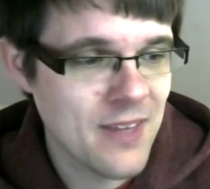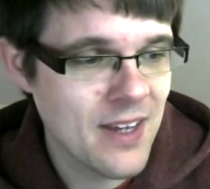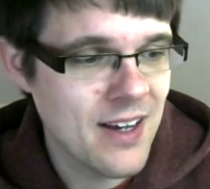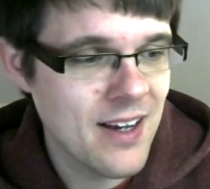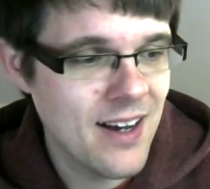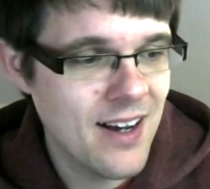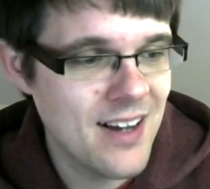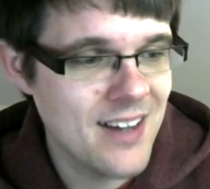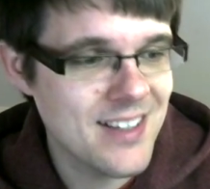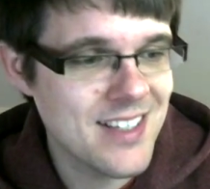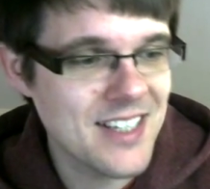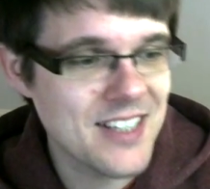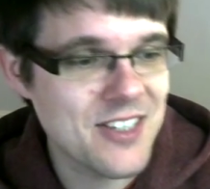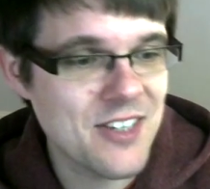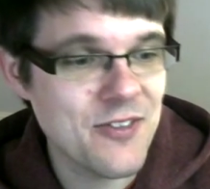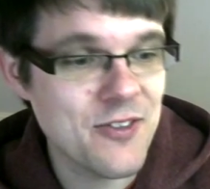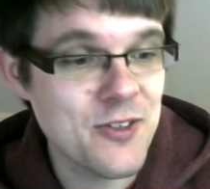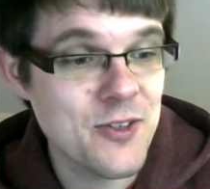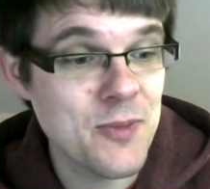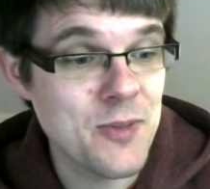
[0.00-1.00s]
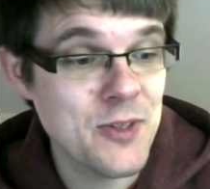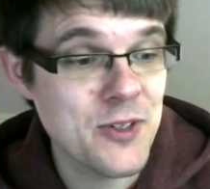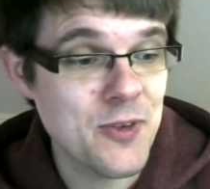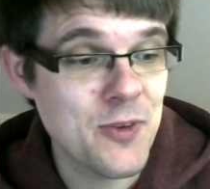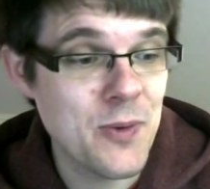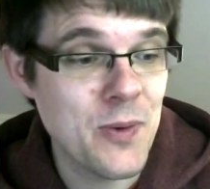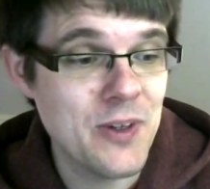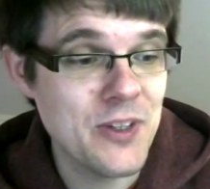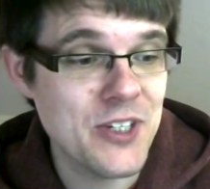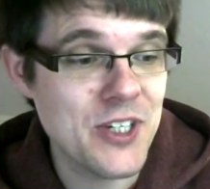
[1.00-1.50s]
Thanks ever so much
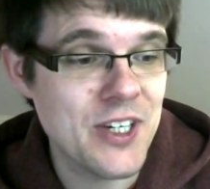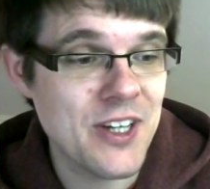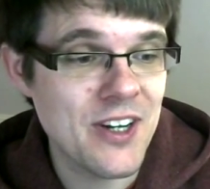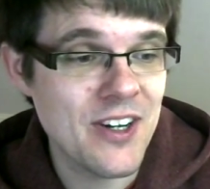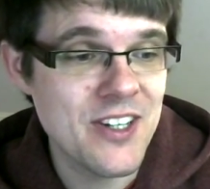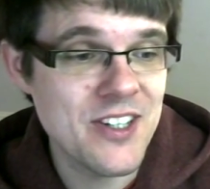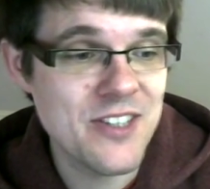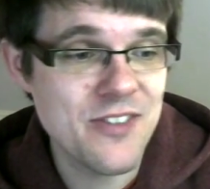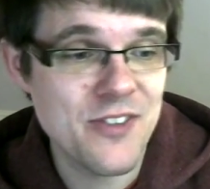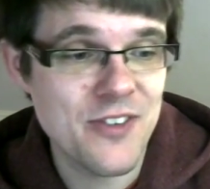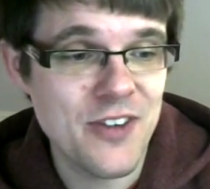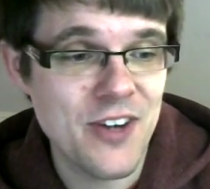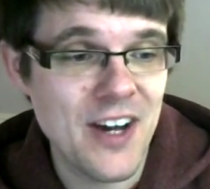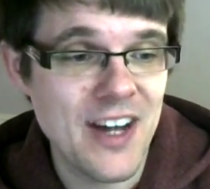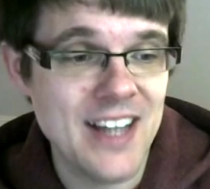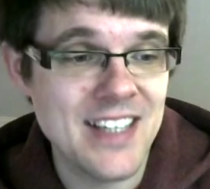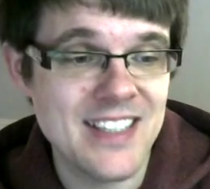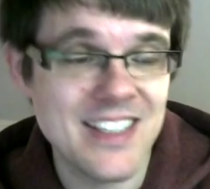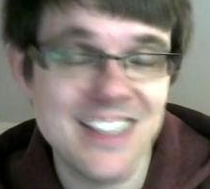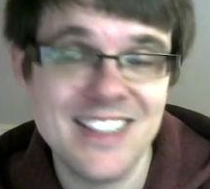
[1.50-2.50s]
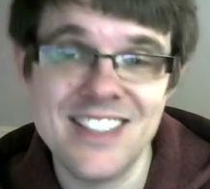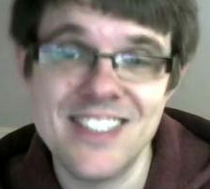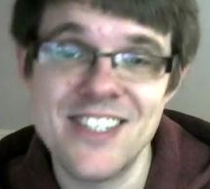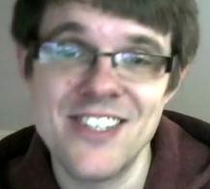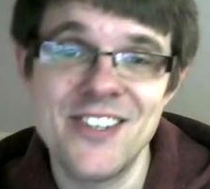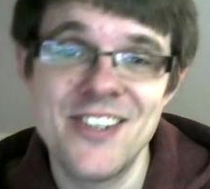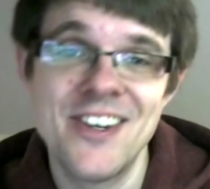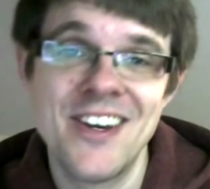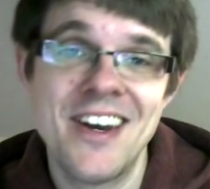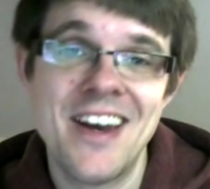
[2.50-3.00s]
for watching, guys. If you've got anything
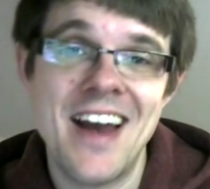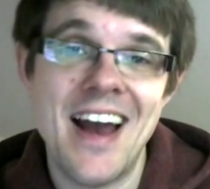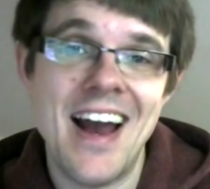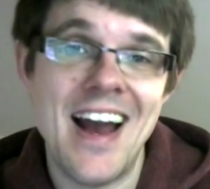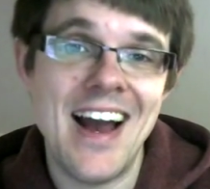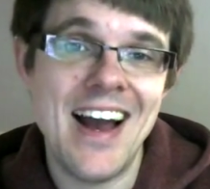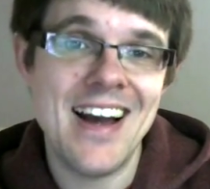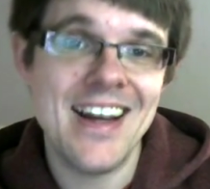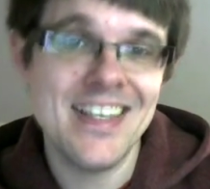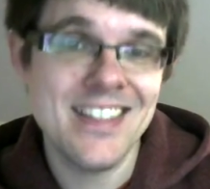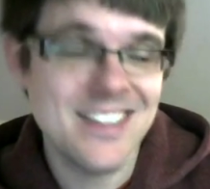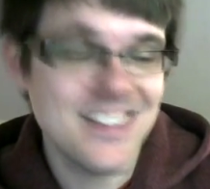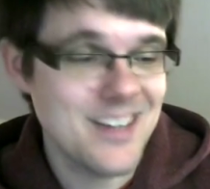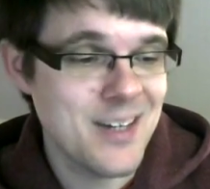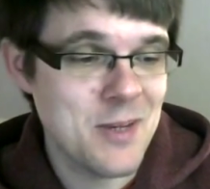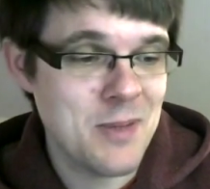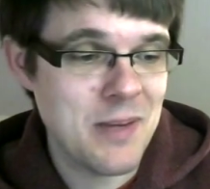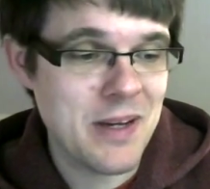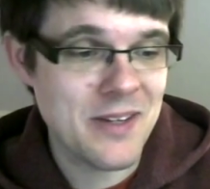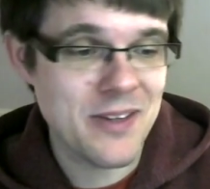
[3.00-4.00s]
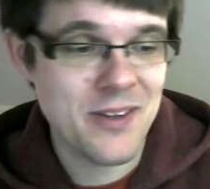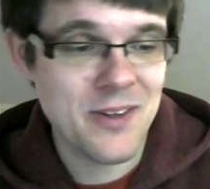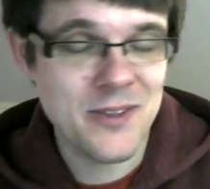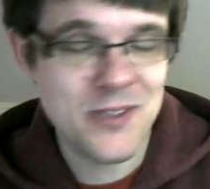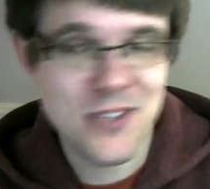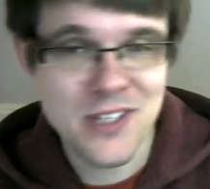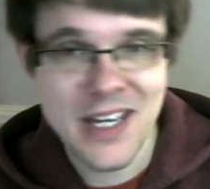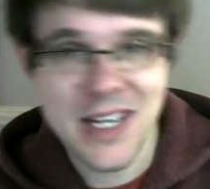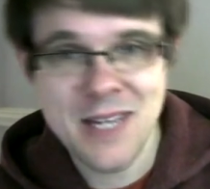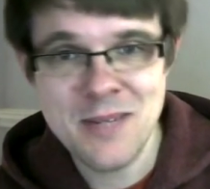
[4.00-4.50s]
to add about
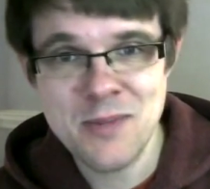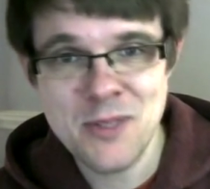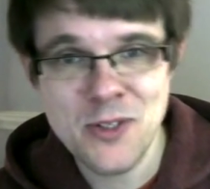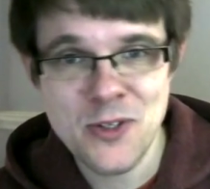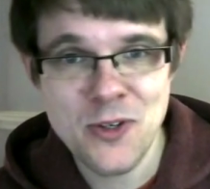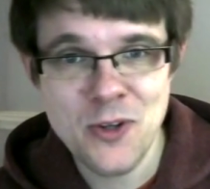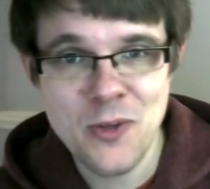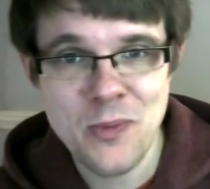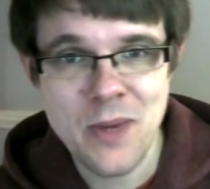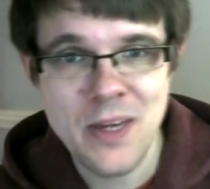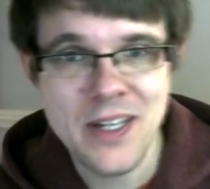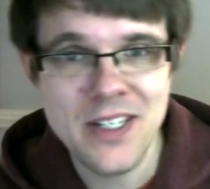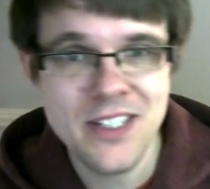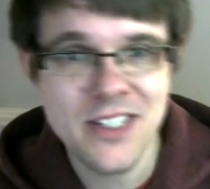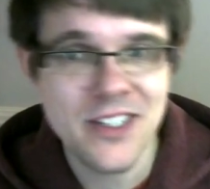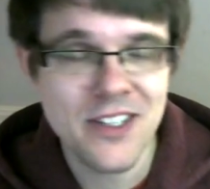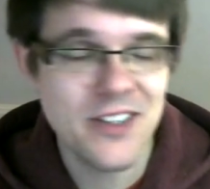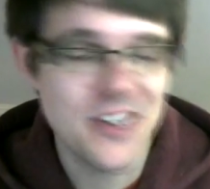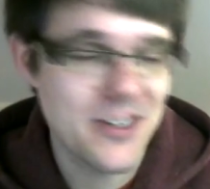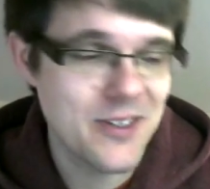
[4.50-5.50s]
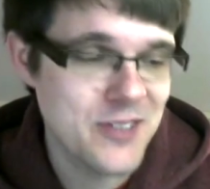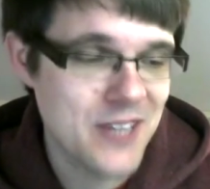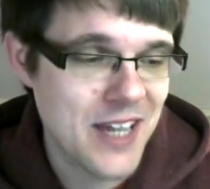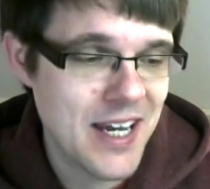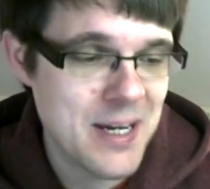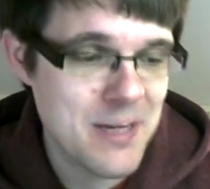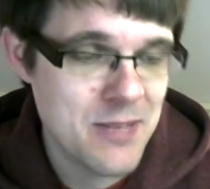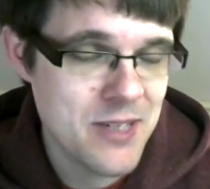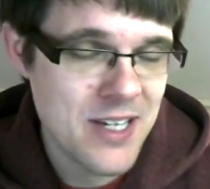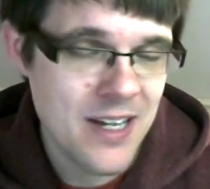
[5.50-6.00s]
those games, your opinion on those
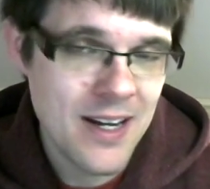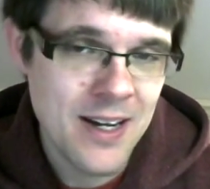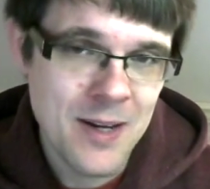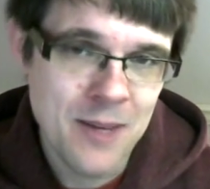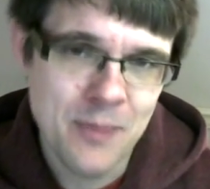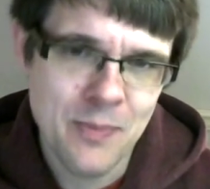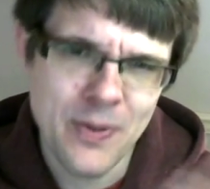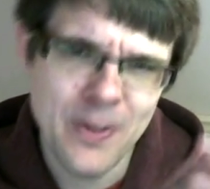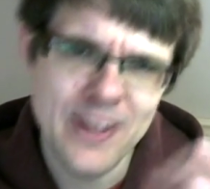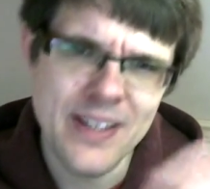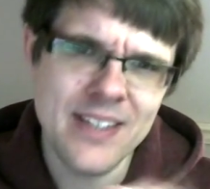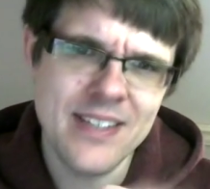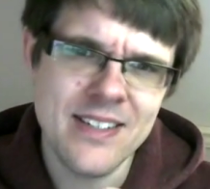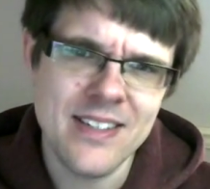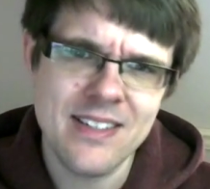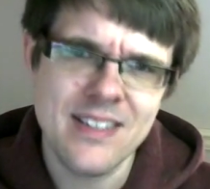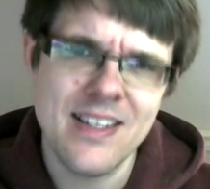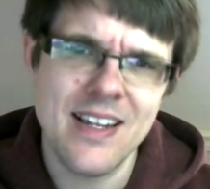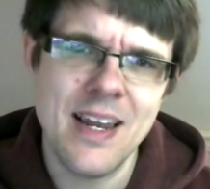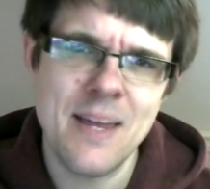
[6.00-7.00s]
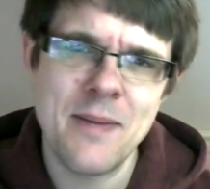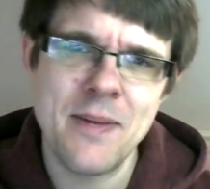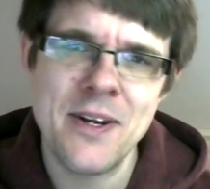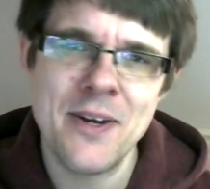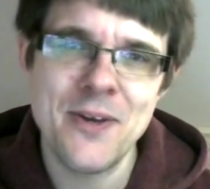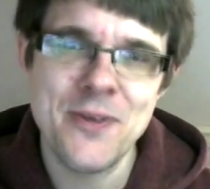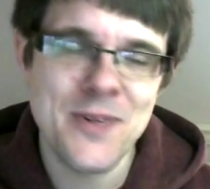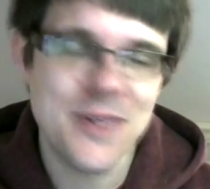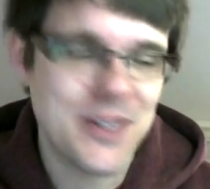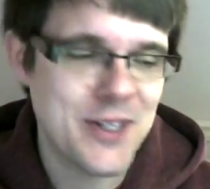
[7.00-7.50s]
games, please let me
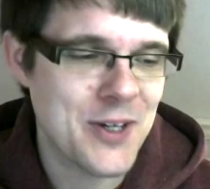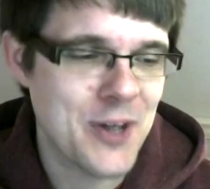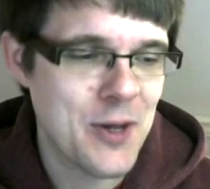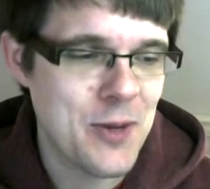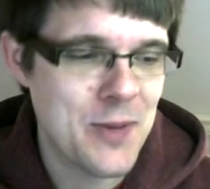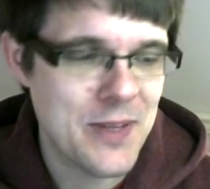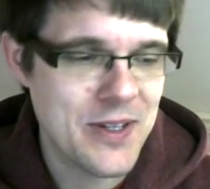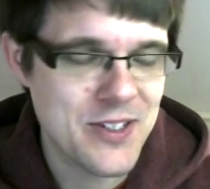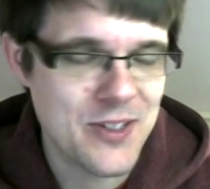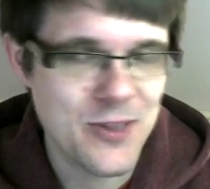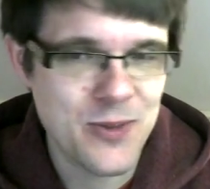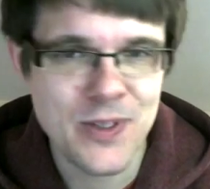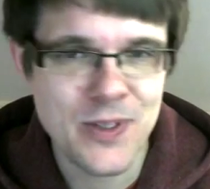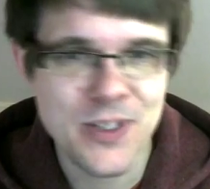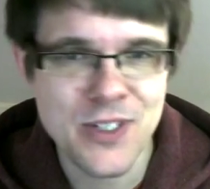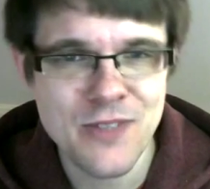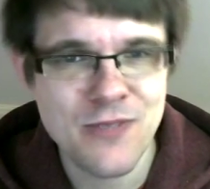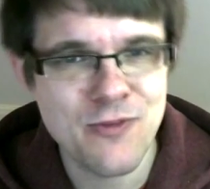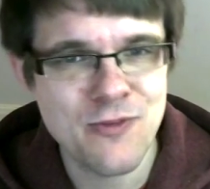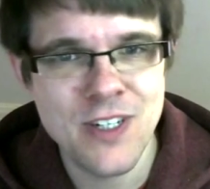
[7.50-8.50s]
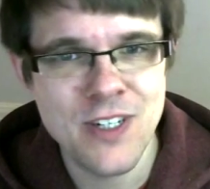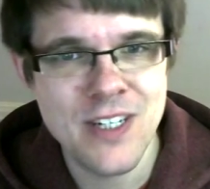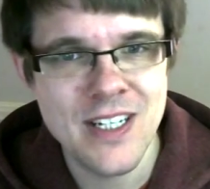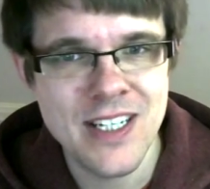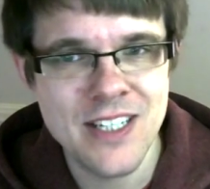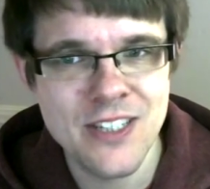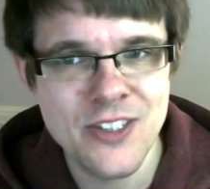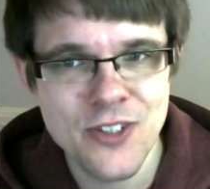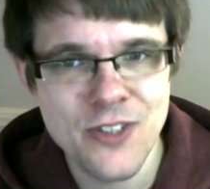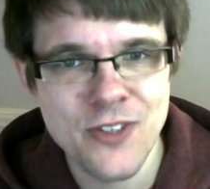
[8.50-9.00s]
know in the comments. I always
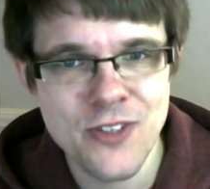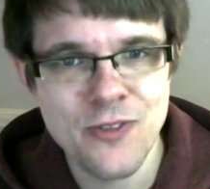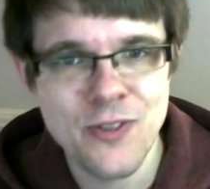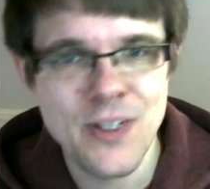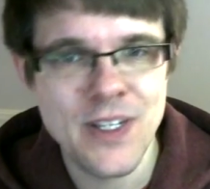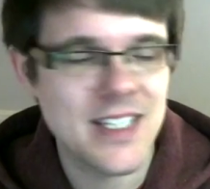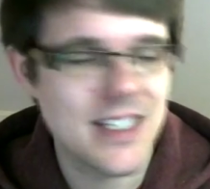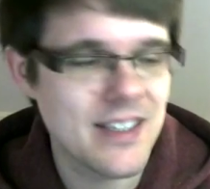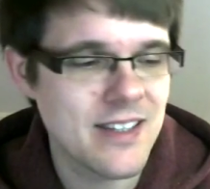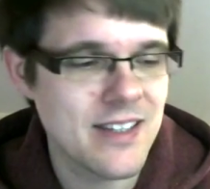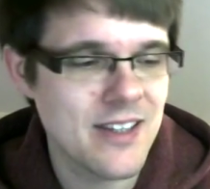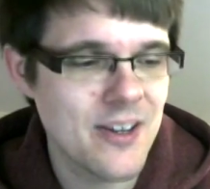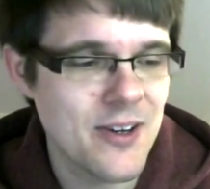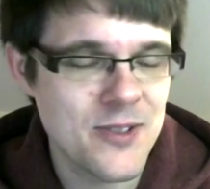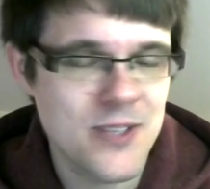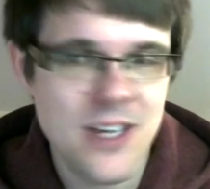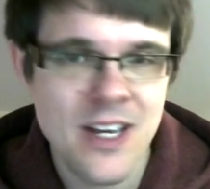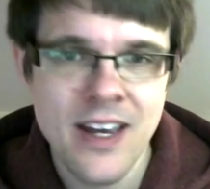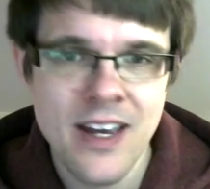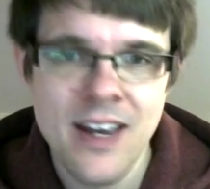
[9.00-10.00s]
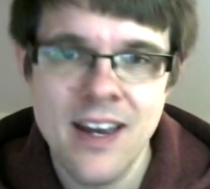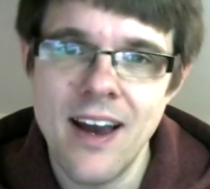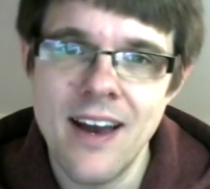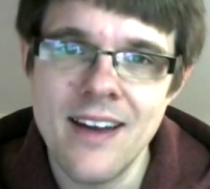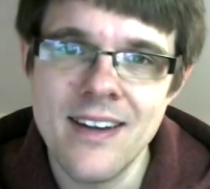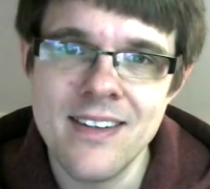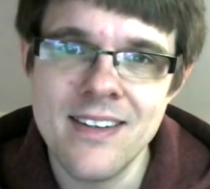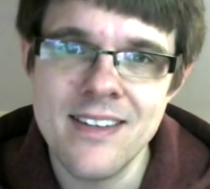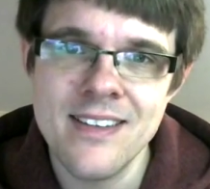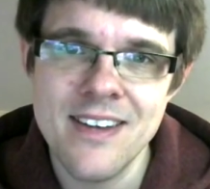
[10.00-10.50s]
really enjoy reading those
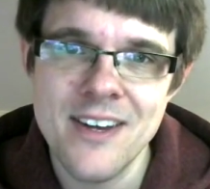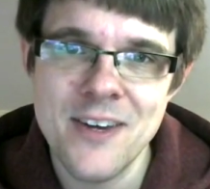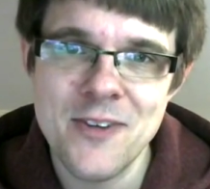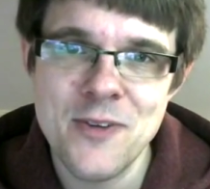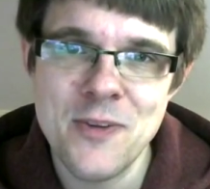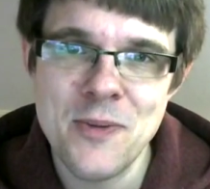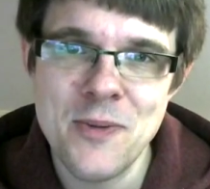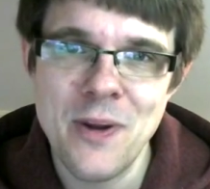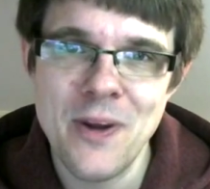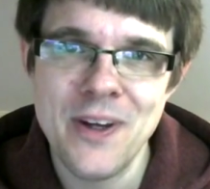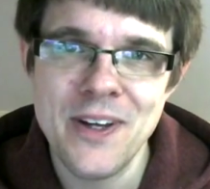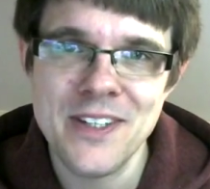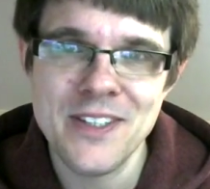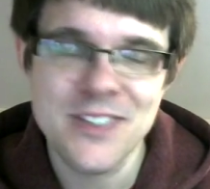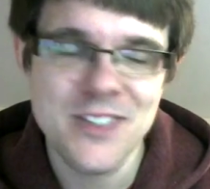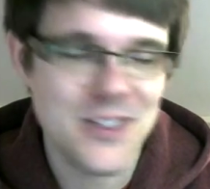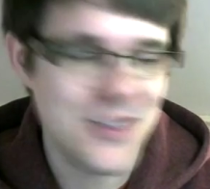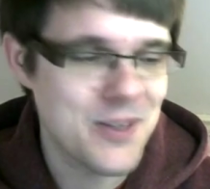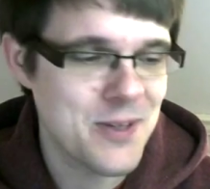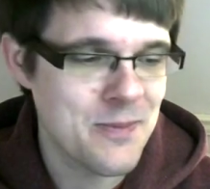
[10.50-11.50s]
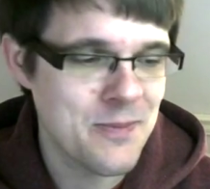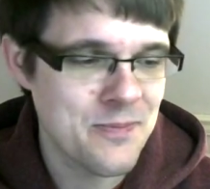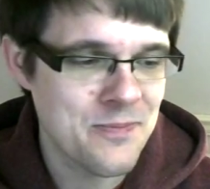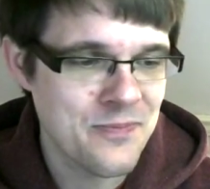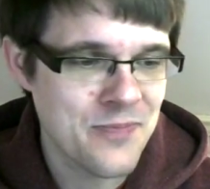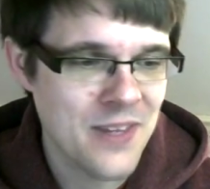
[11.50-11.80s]
and replying to them.